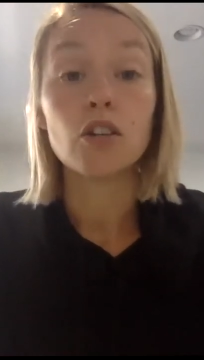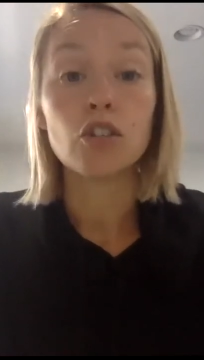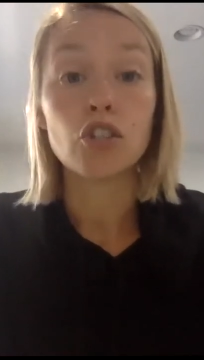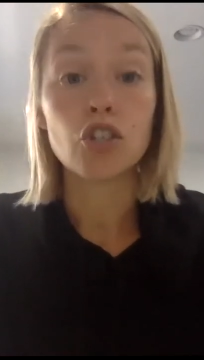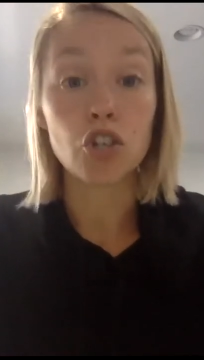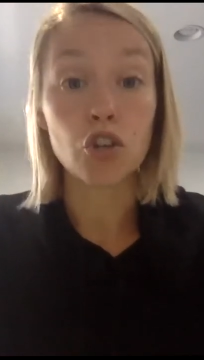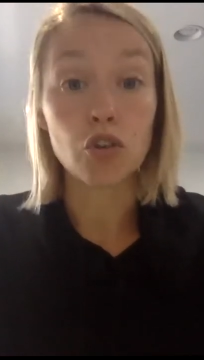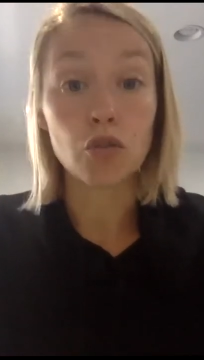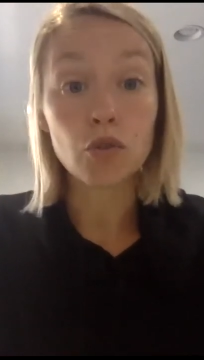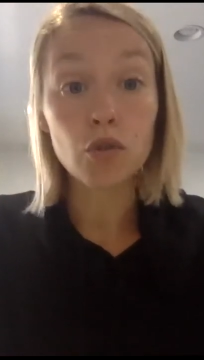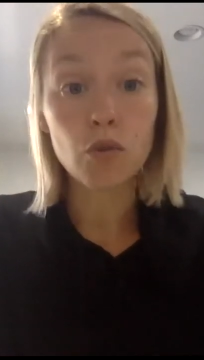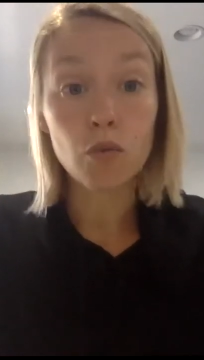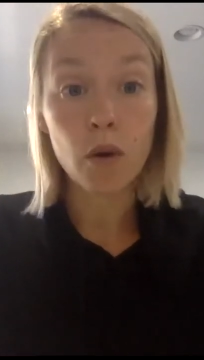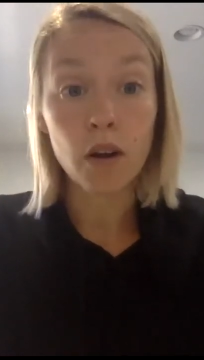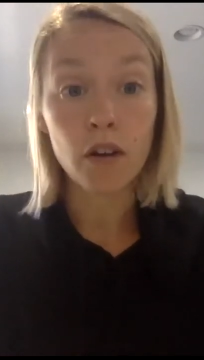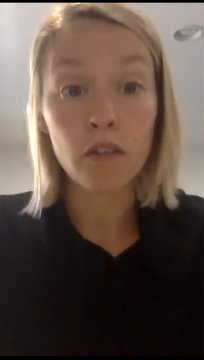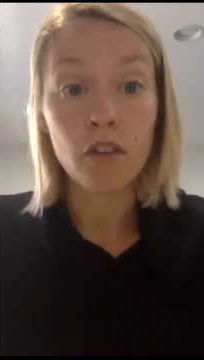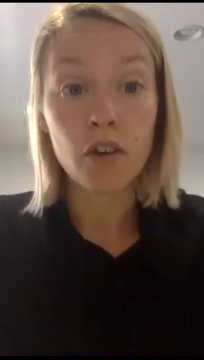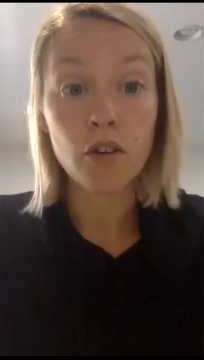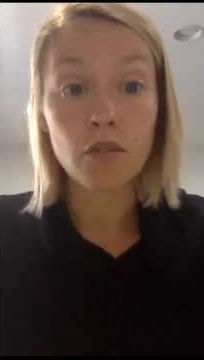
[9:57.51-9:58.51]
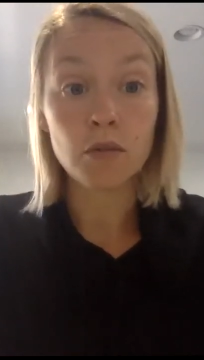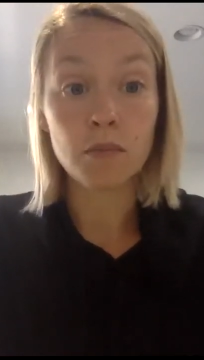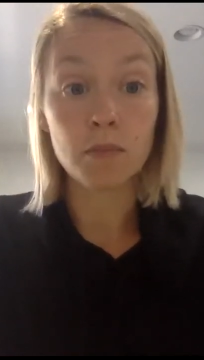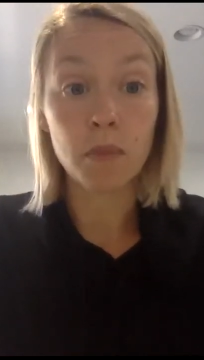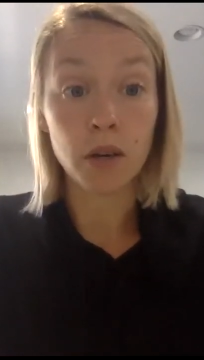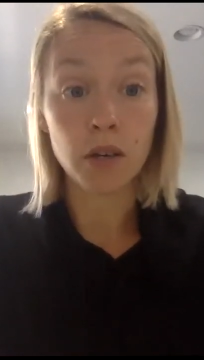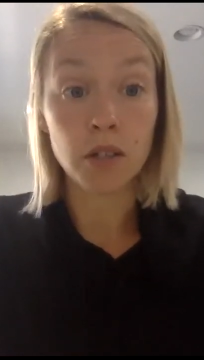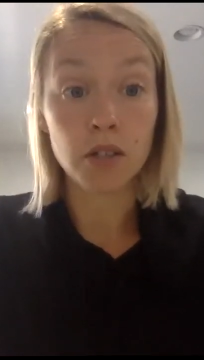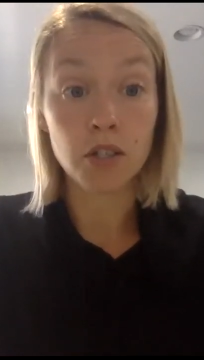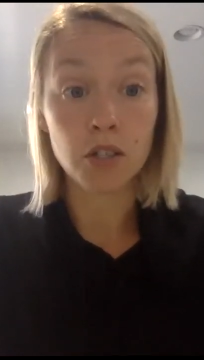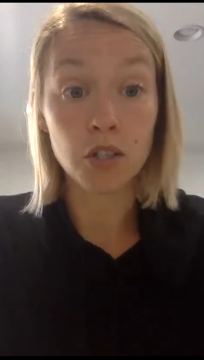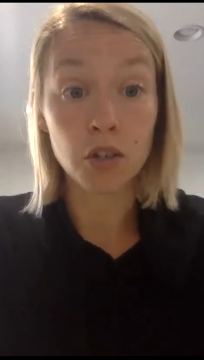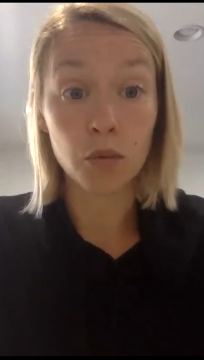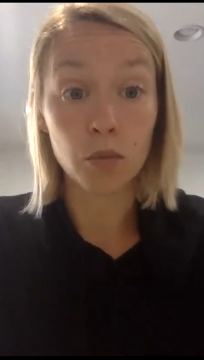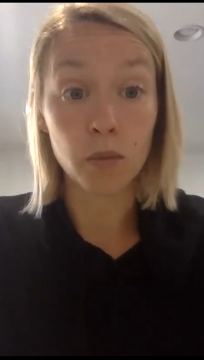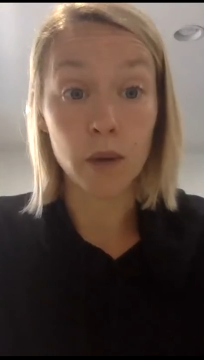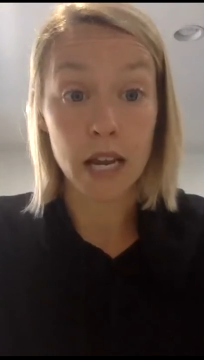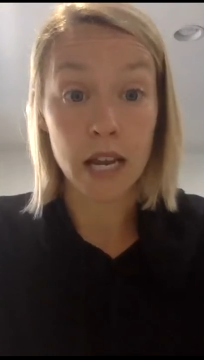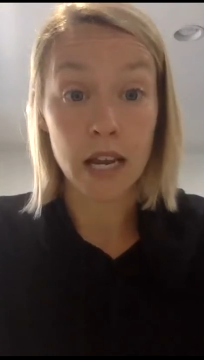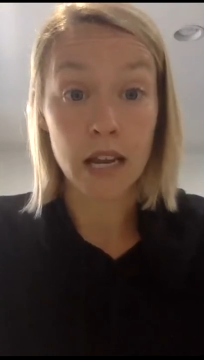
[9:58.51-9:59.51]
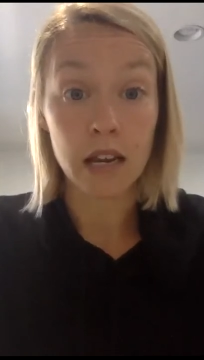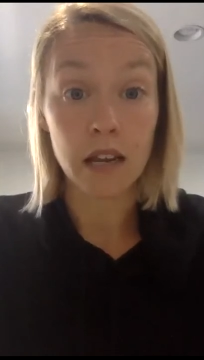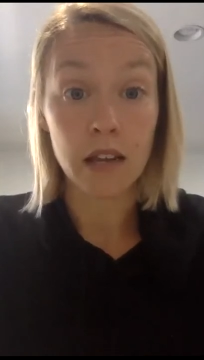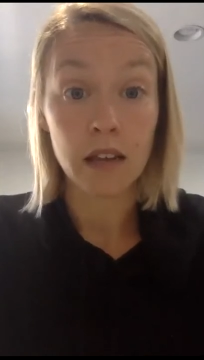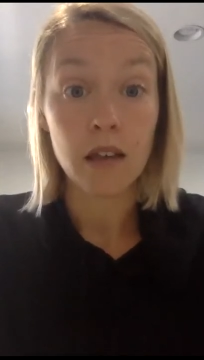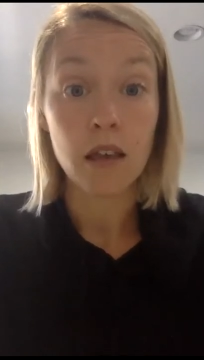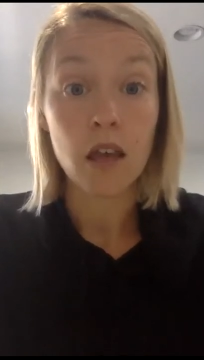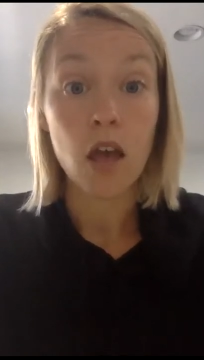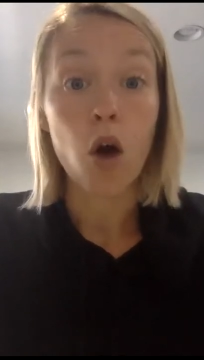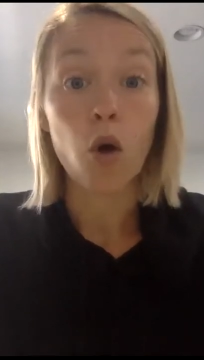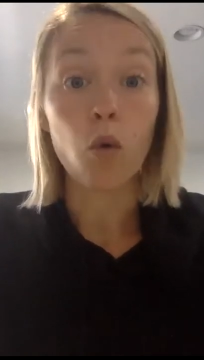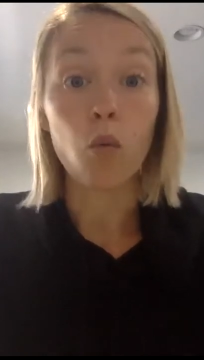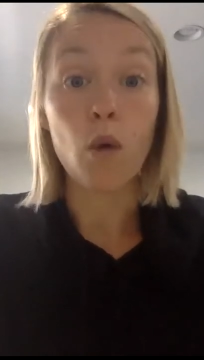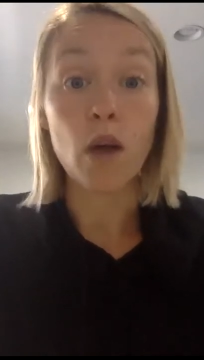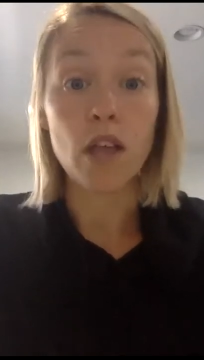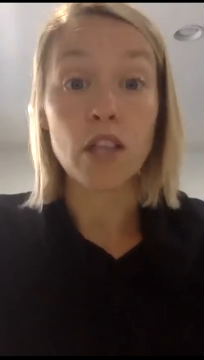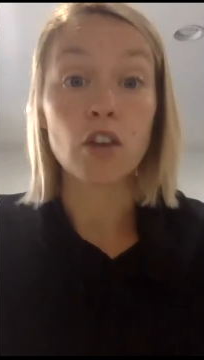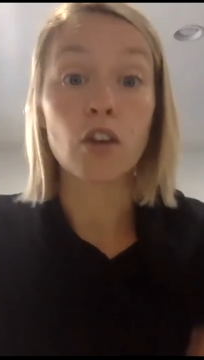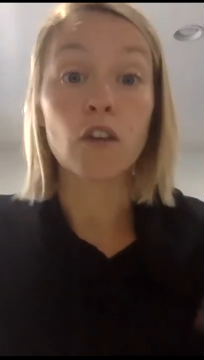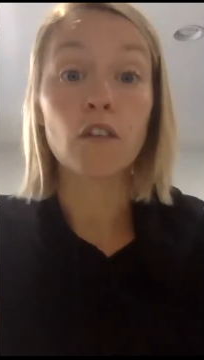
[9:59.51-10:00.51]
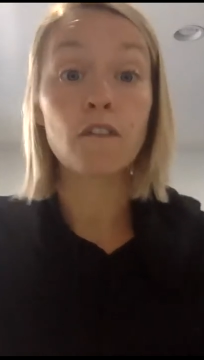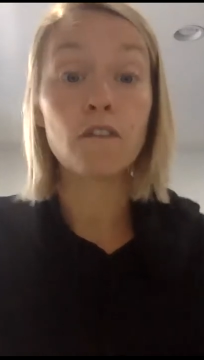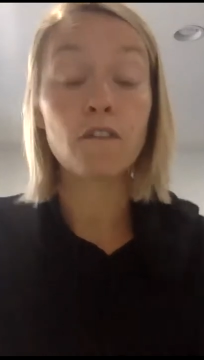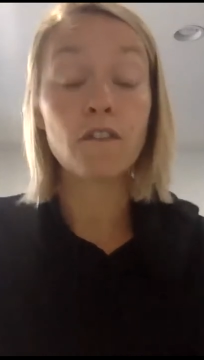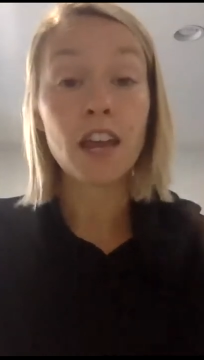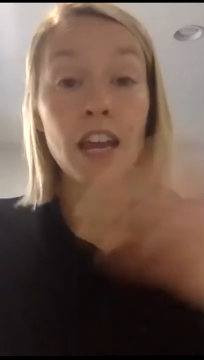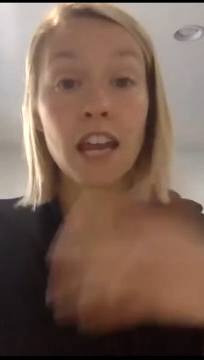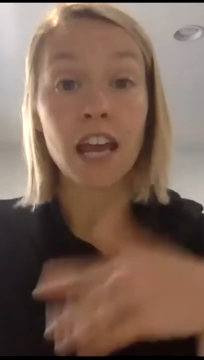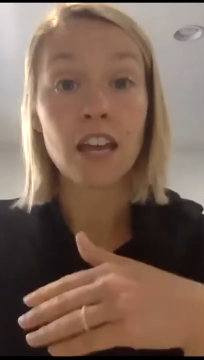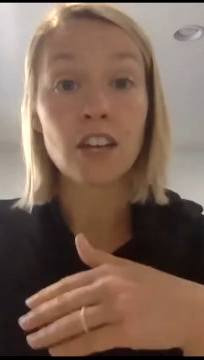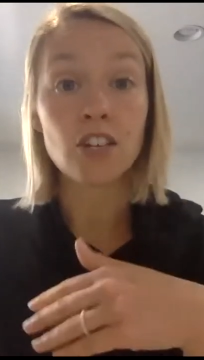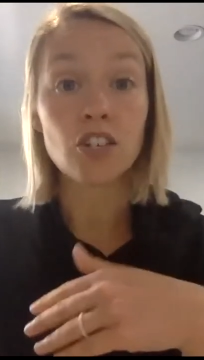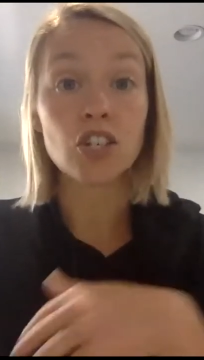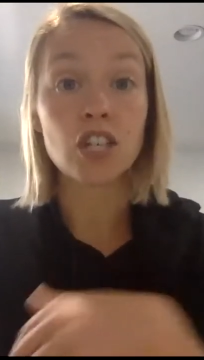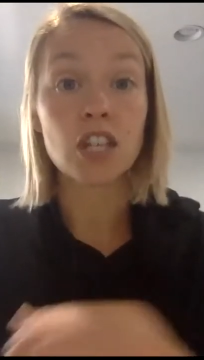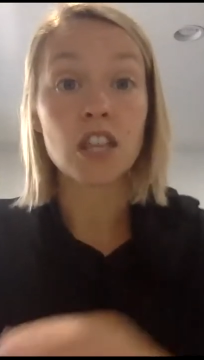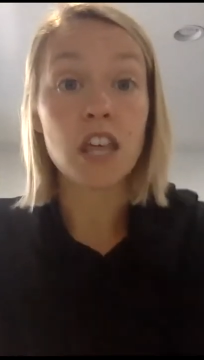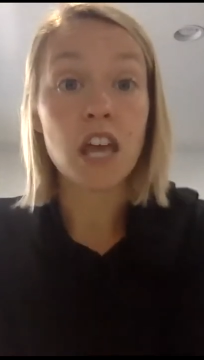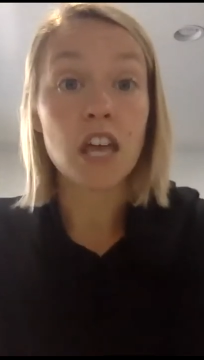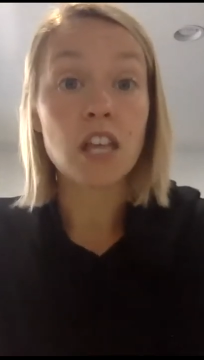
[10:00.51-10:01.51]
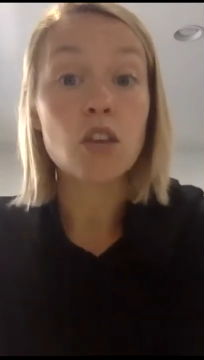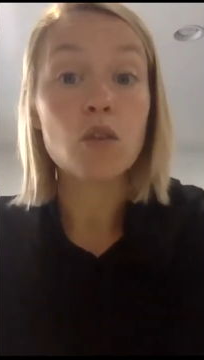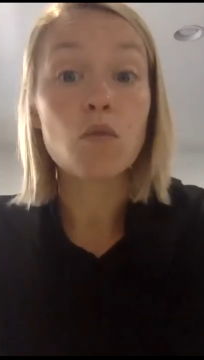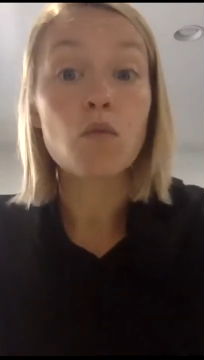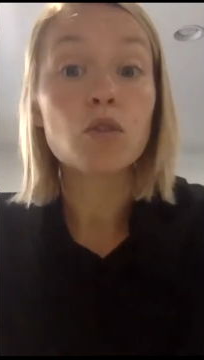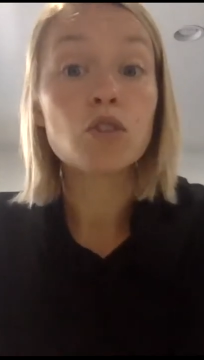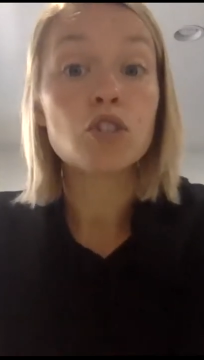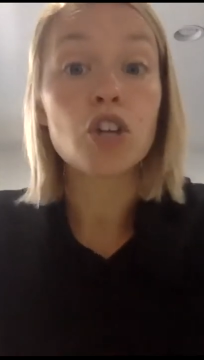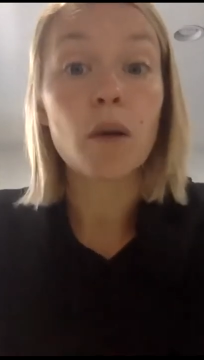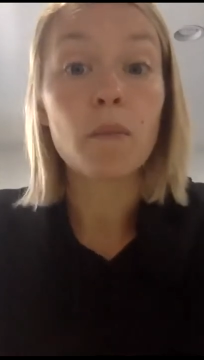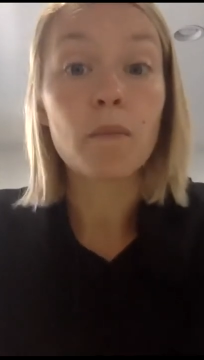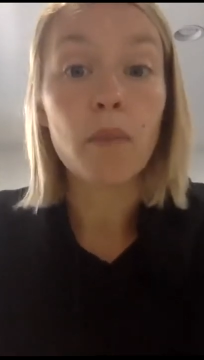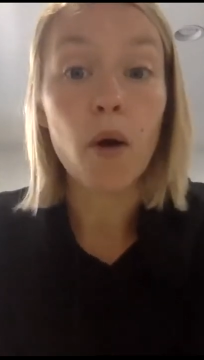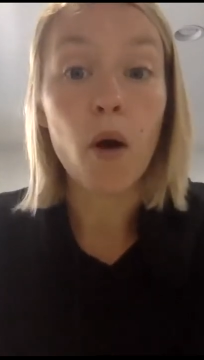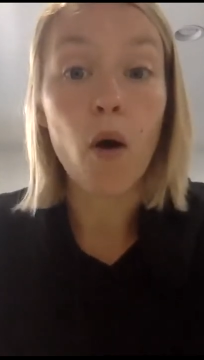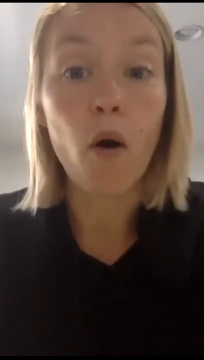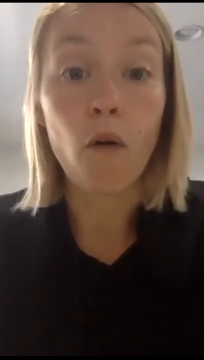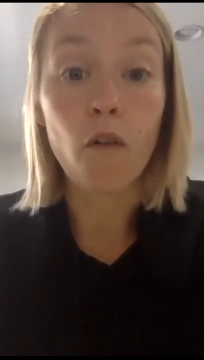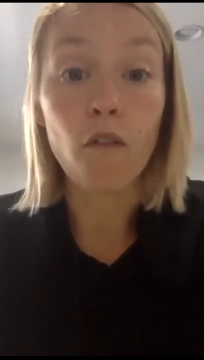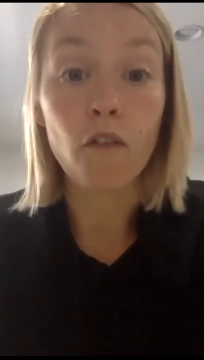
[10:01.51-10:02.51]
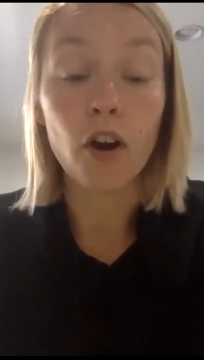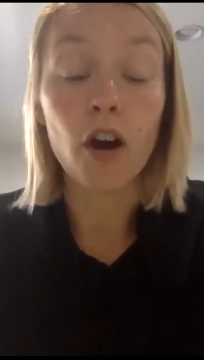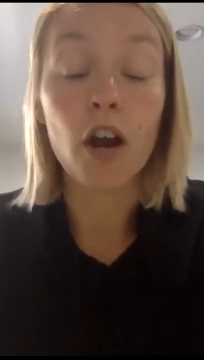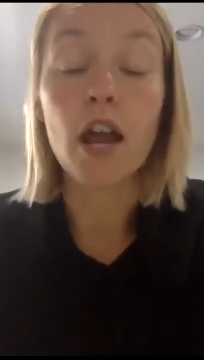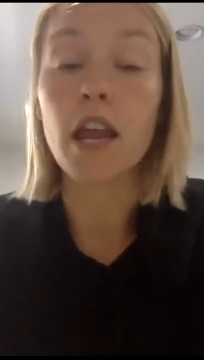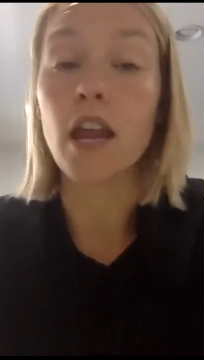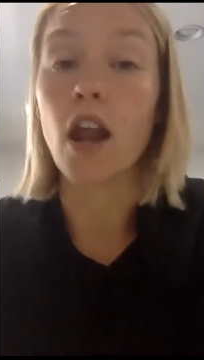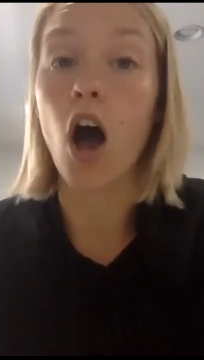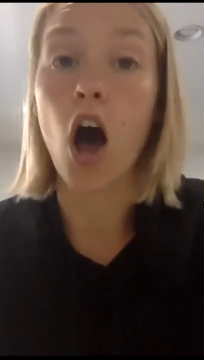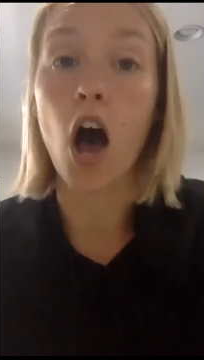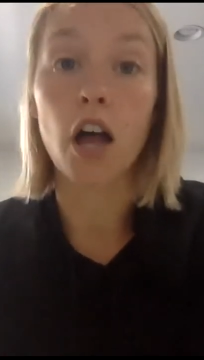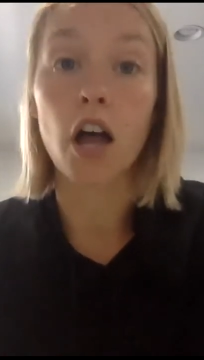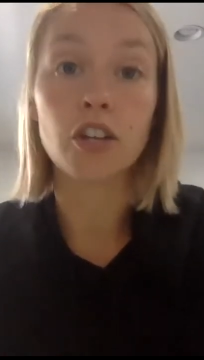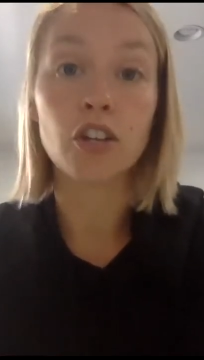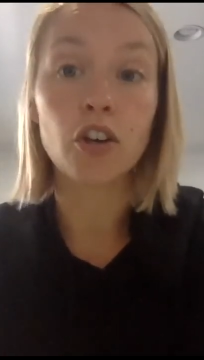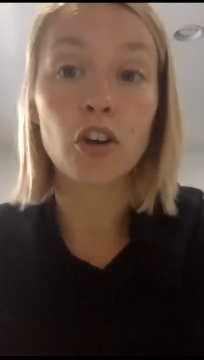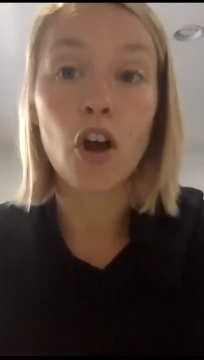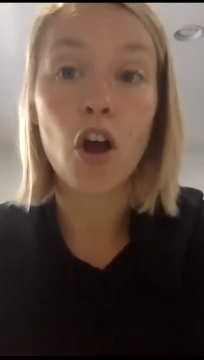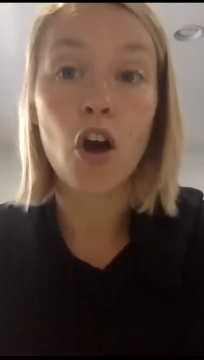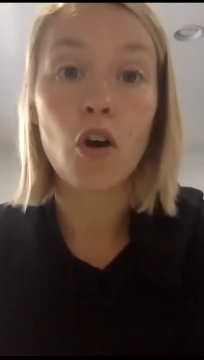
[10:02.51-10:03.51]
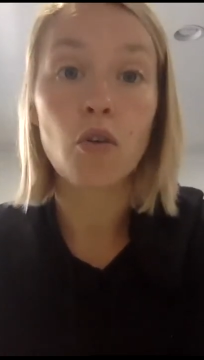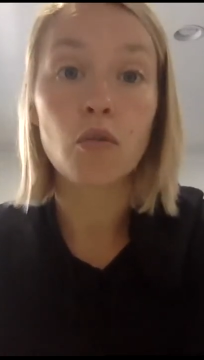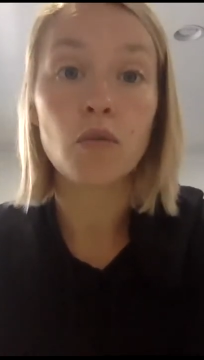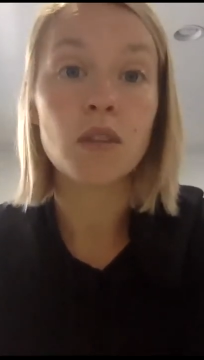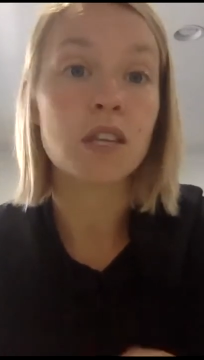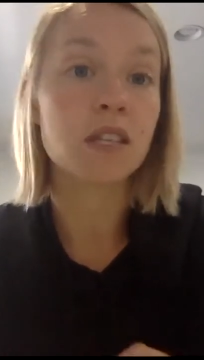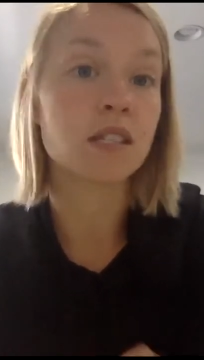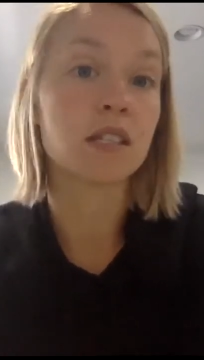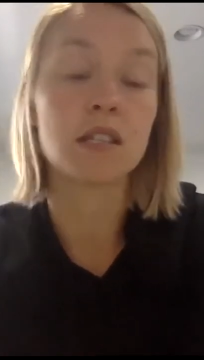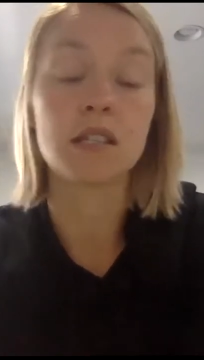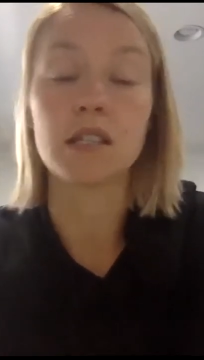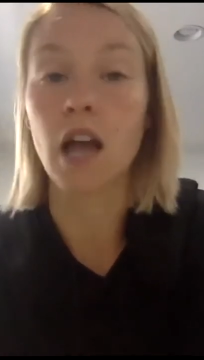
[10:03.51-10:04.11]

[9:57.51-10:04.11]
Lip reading: Choose one of those books to read. When you're finished, then you will jump over and on your own, this is